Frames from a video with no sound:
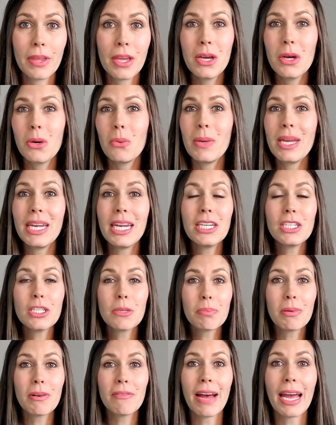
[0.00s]
We need to
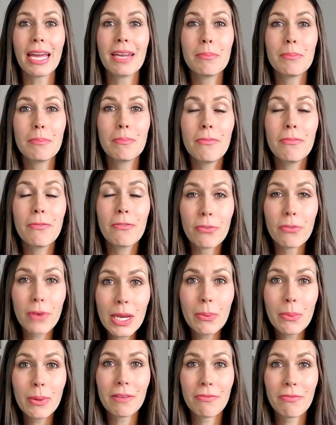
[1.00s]
provide
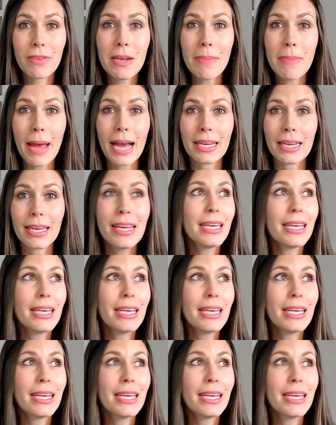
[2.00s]
frequent feedback.